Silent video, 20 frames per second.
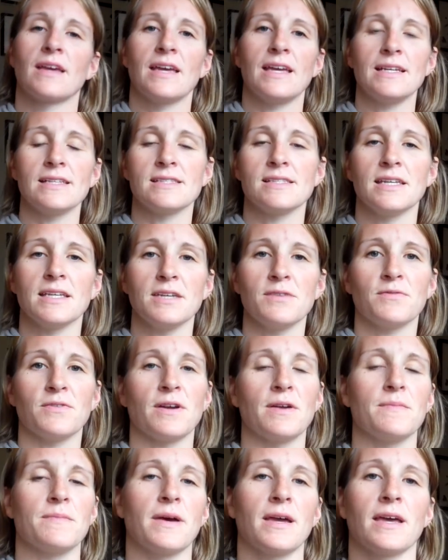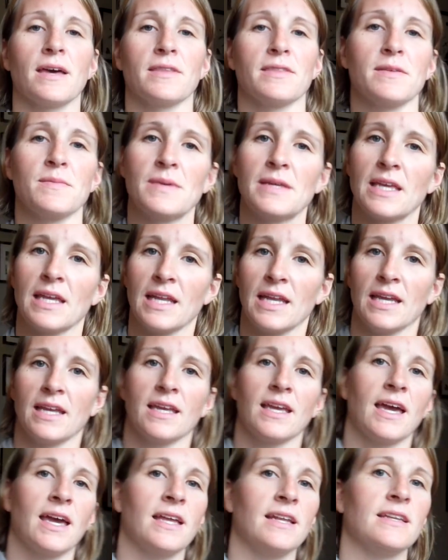Hey, it's Nikki from My Healthy
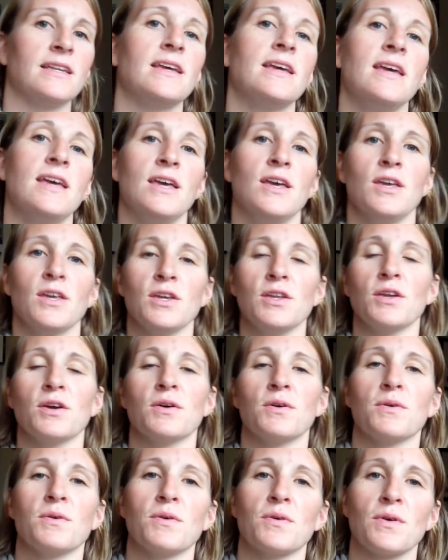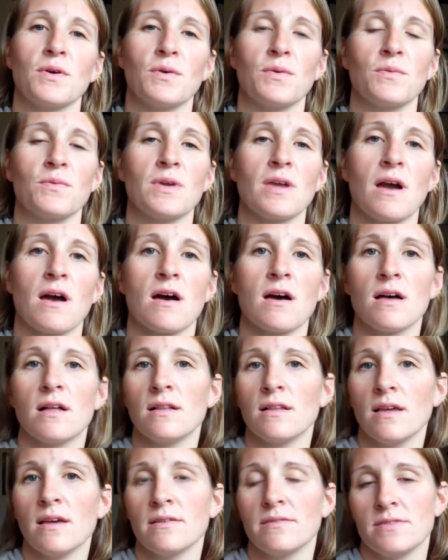Beginning. And, we
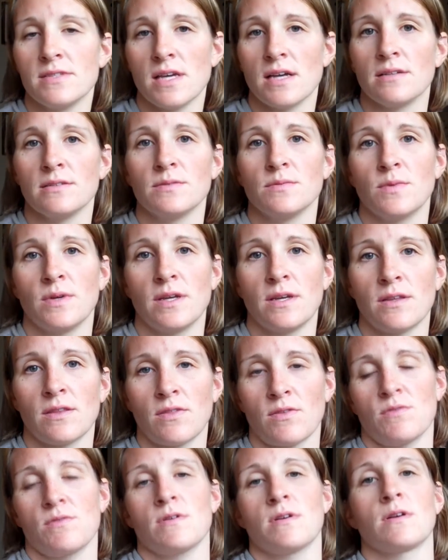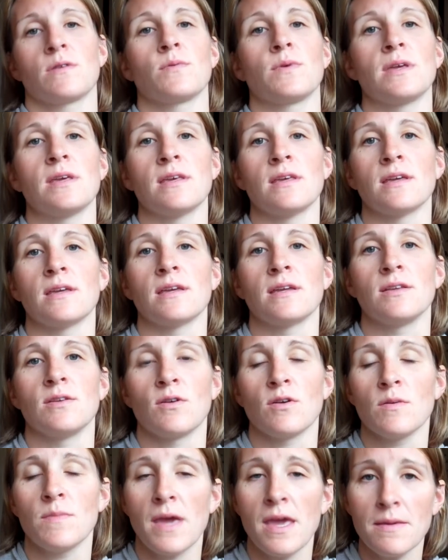all have dealt with, or we
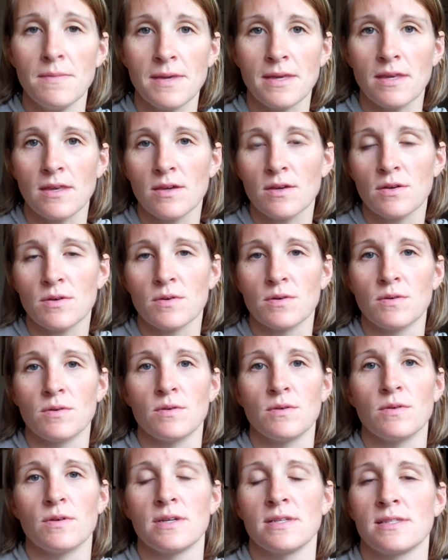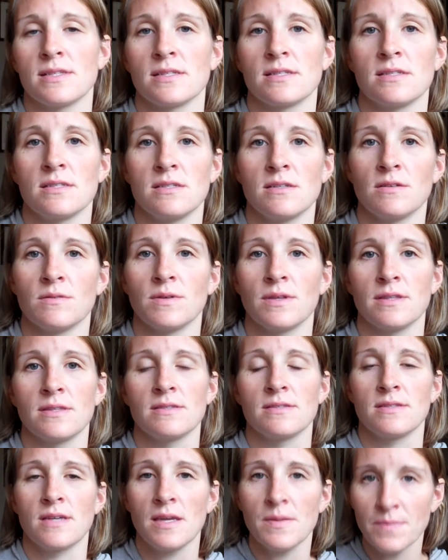know a baby who has had to deal with
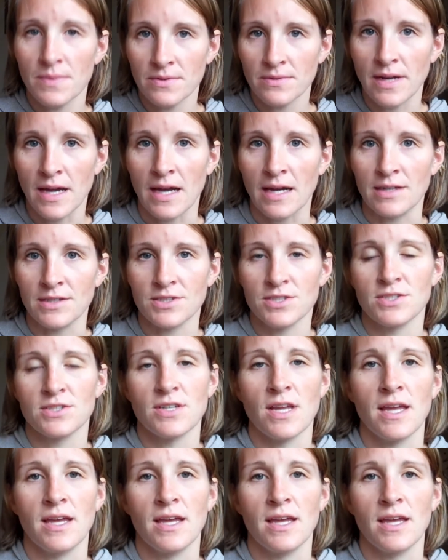diaper rash.